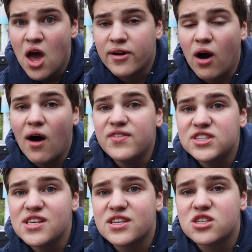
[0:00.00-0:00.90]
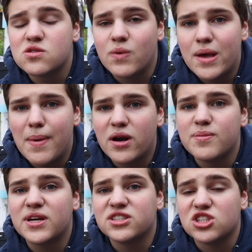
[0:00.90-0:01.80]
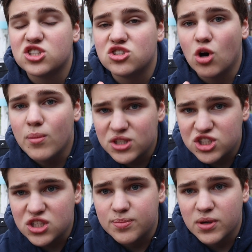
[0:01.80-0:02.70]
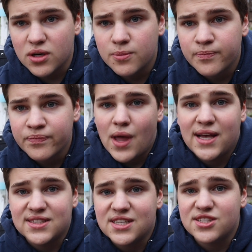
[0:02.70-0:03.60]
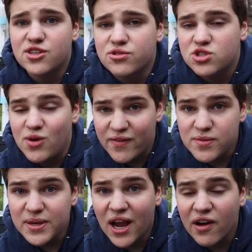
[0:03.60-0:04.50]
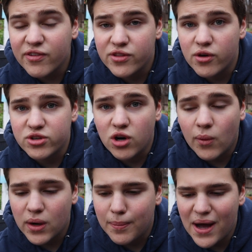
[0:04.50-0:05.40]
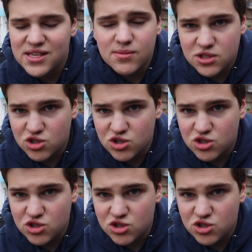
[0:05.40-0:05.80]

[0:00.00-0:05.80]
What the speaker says: Now obviously this is way better because it's so much cheaper as it is used. You have to be careful though. You don't want to buy someone's